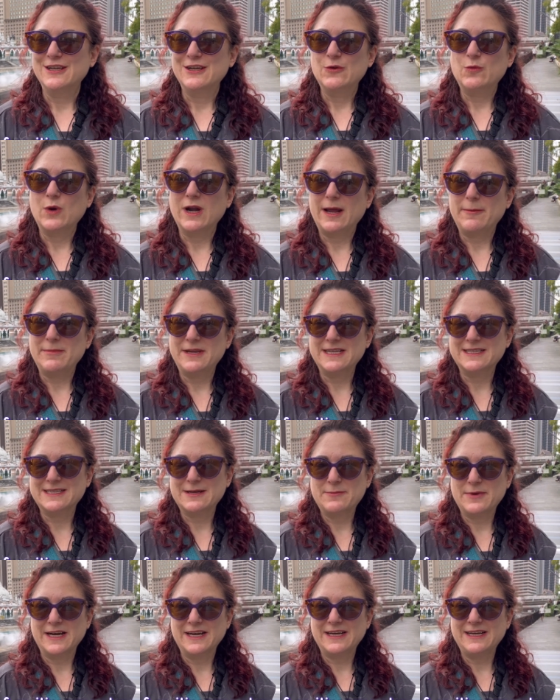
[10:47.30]
when I meet
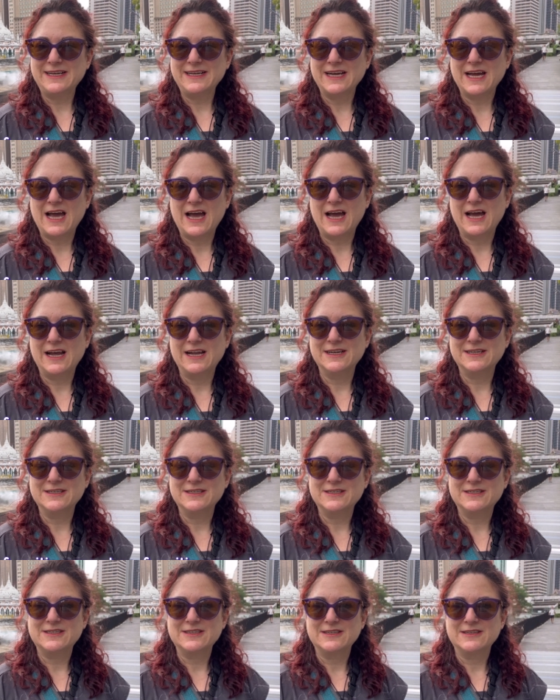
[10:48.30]
somebody and
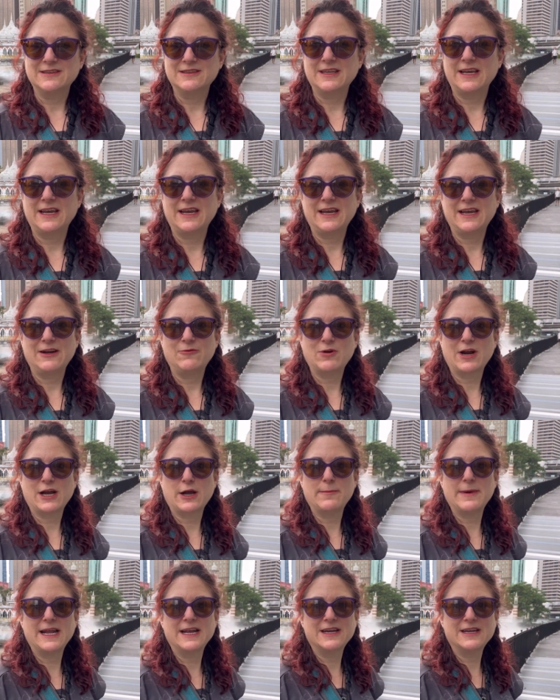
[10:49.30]
they
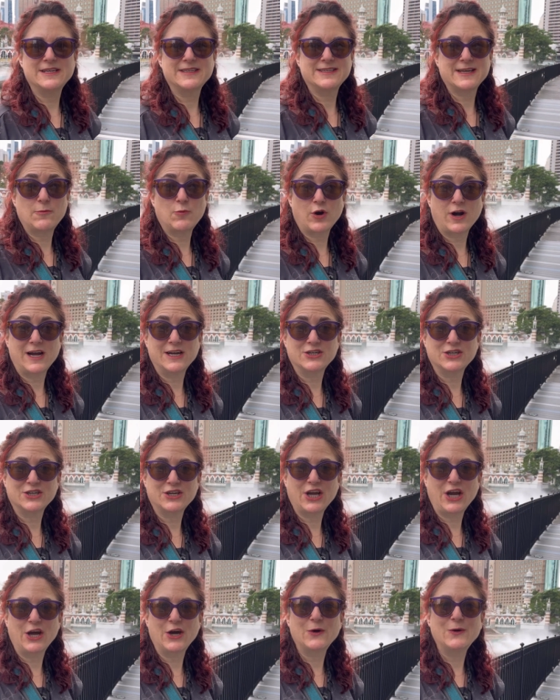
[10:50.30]
recommend somewhere I should
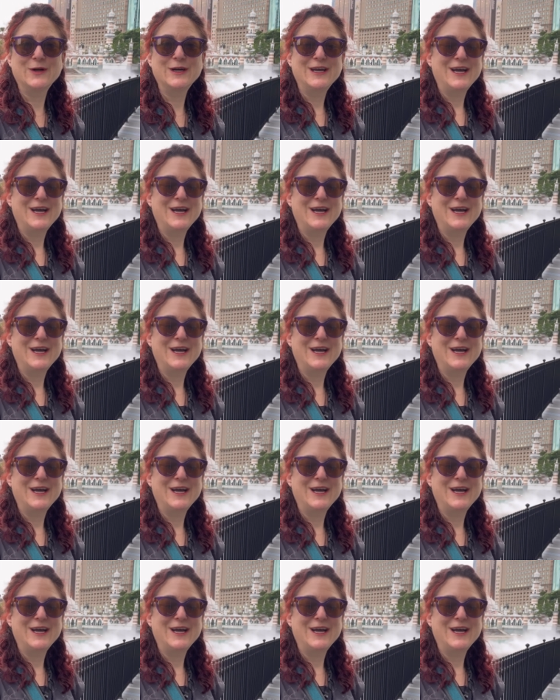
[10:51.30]
go.